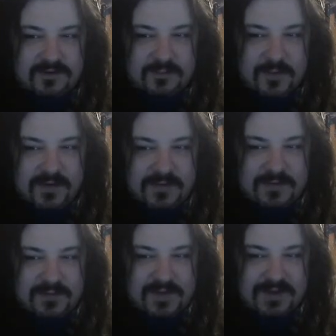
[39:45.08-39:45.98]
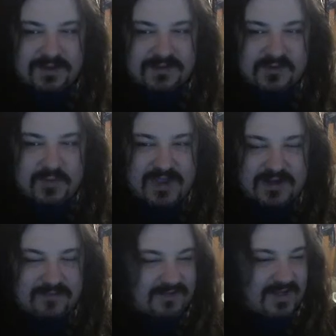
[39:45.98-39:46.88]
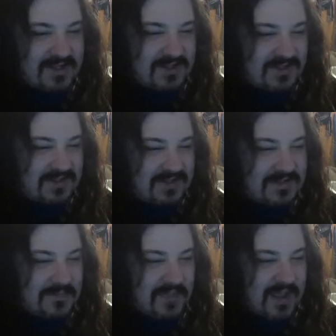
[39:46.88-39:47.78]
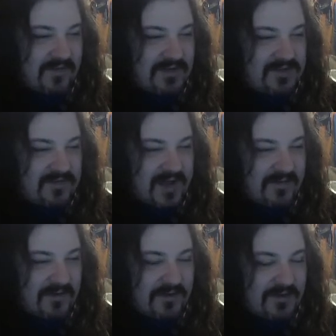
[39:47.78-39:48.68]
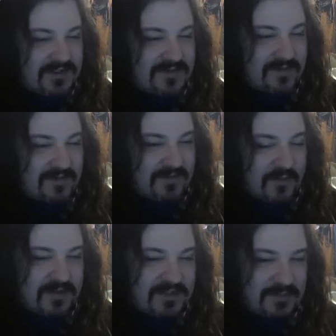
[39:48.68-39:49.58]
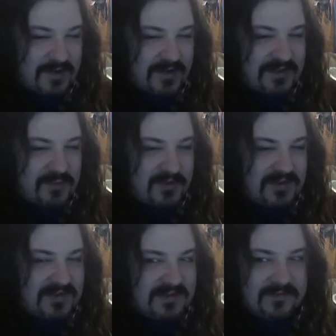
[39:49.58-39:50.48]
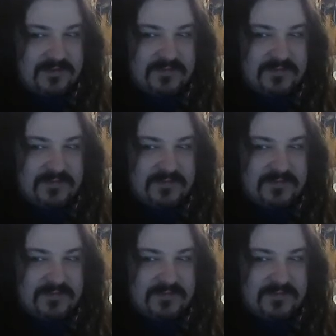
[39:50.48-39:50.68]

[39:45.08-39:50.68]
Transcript: Welcome to my domain of ledgers. Every survivor earns 54 experience points.